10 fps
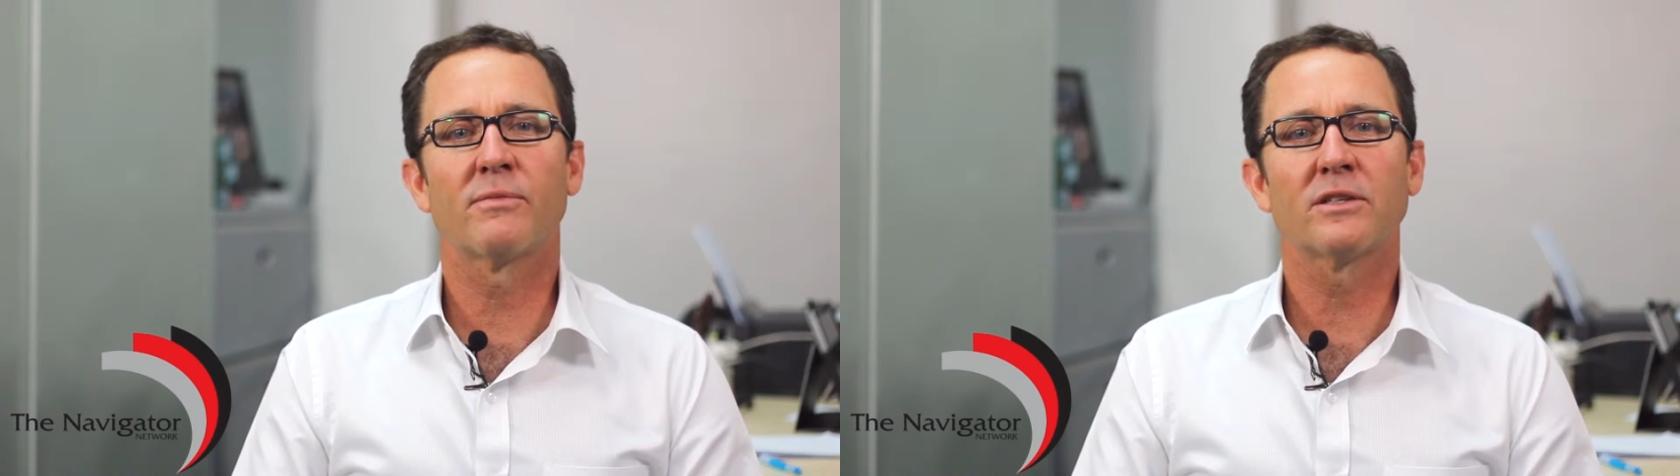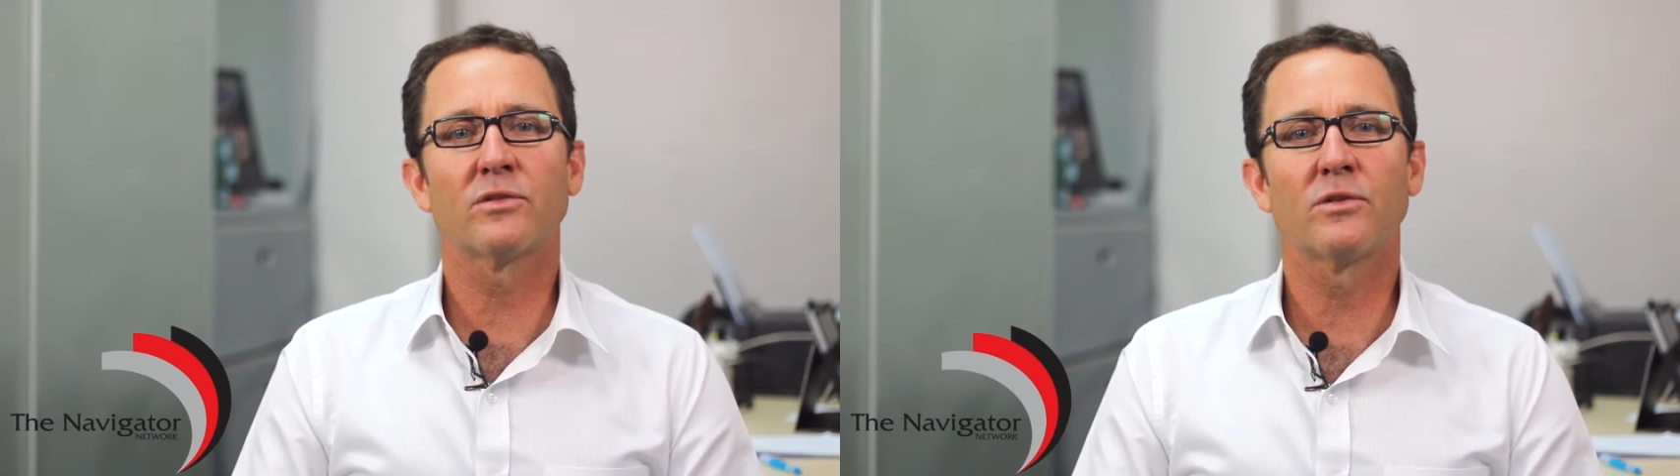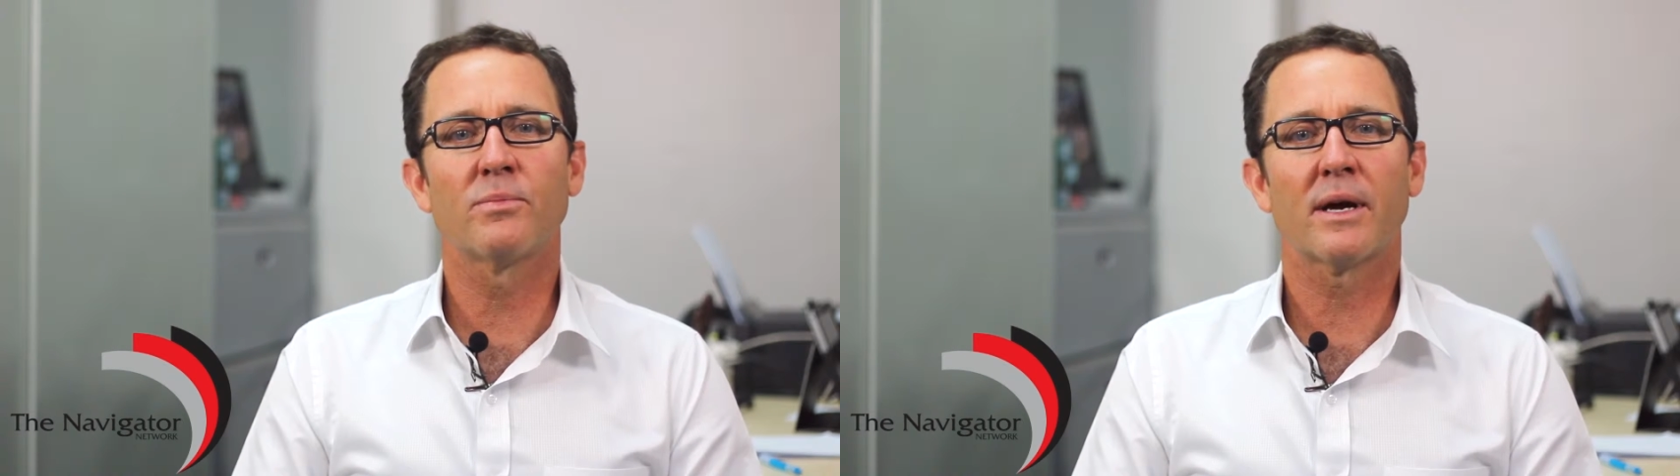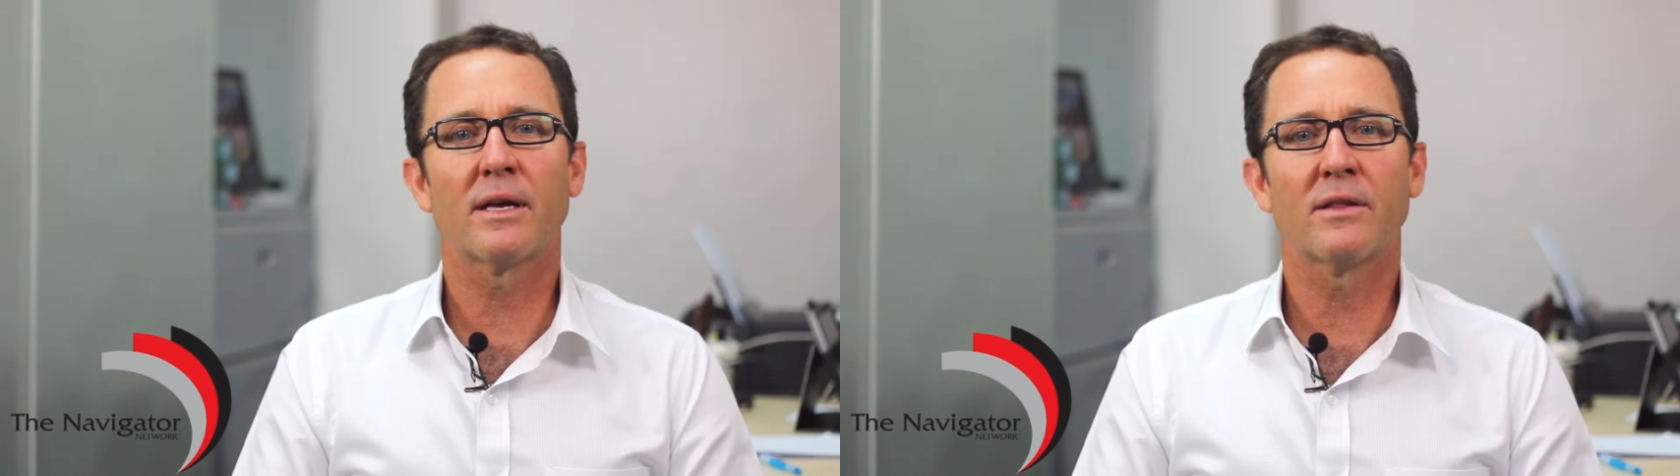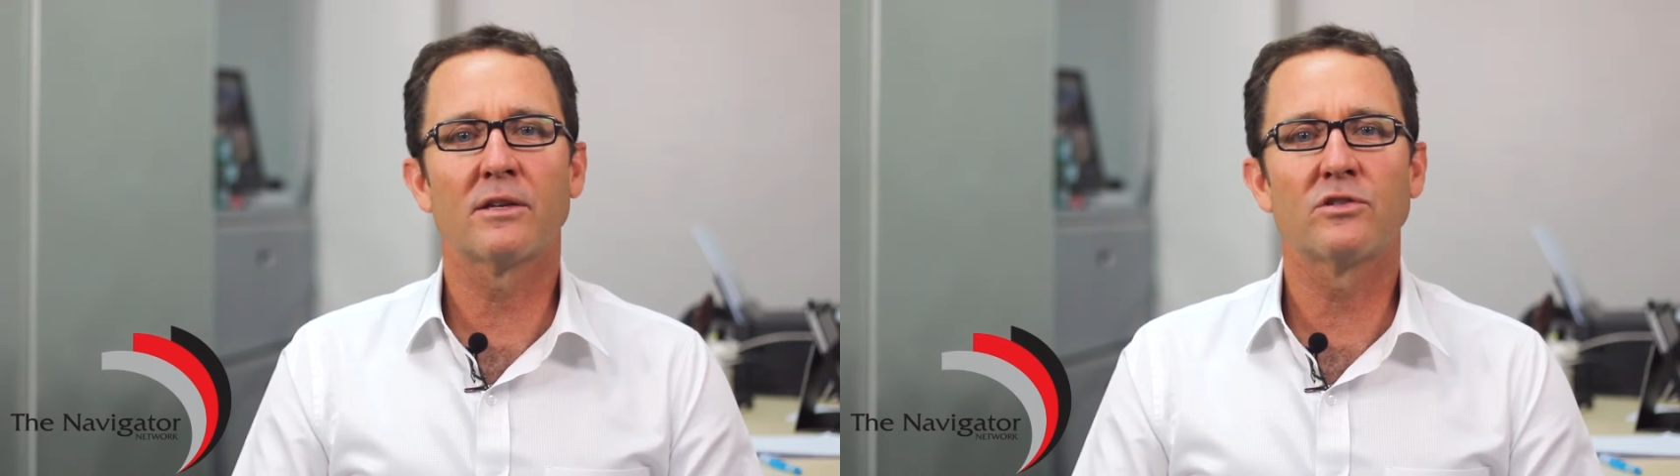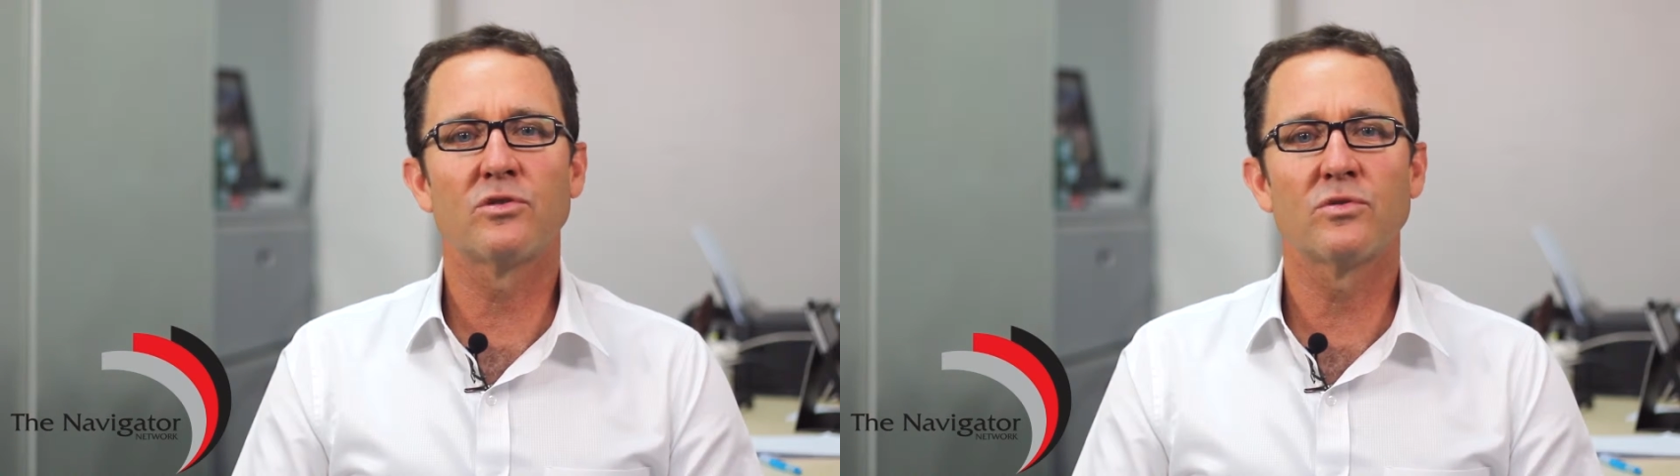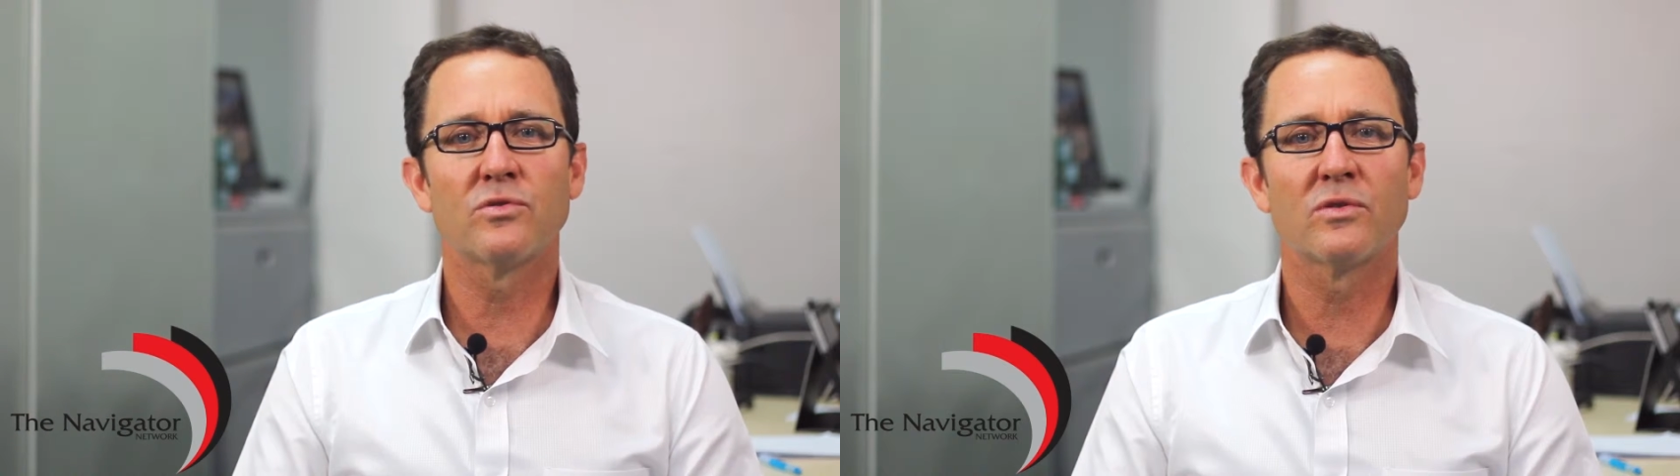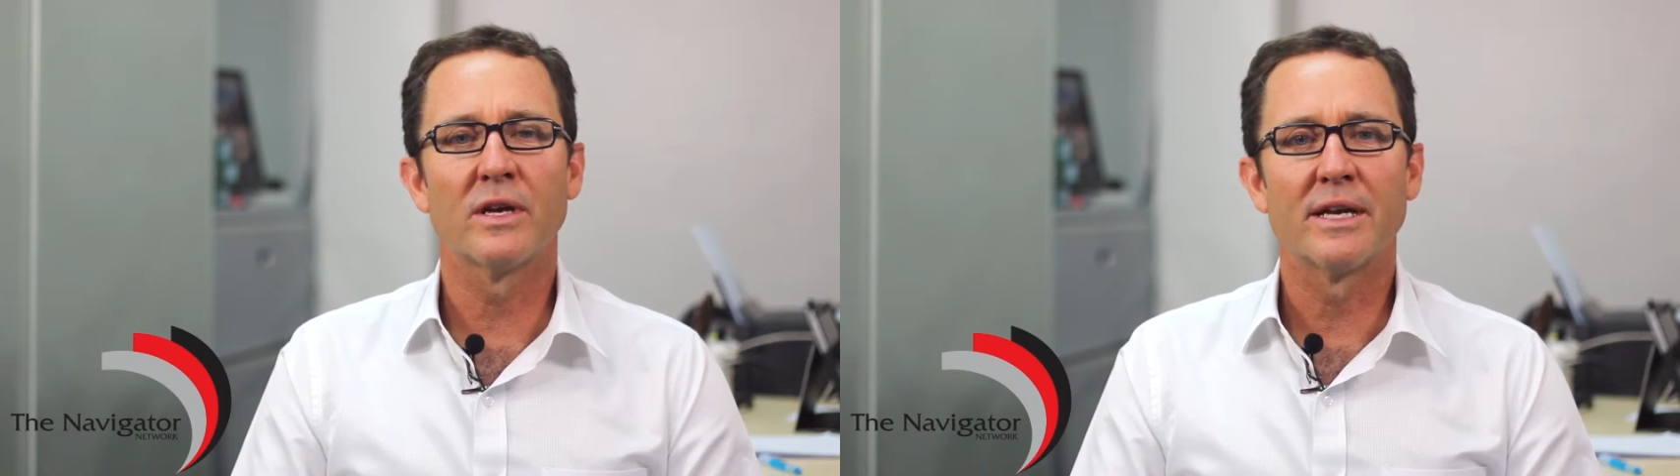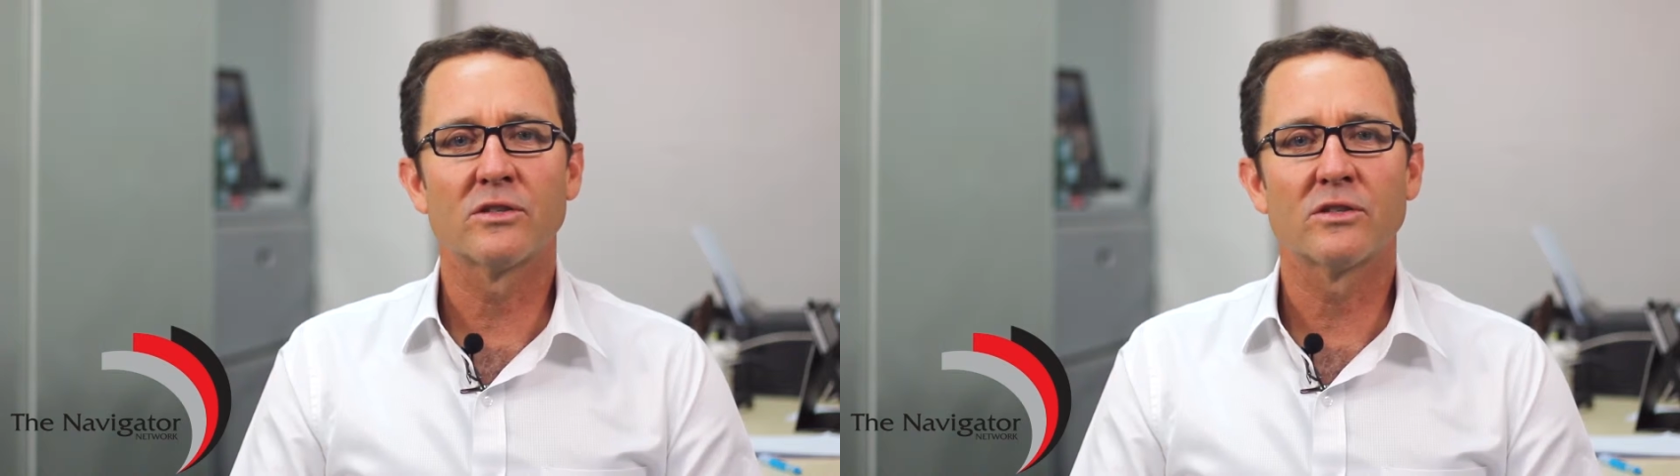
make sure you pay their June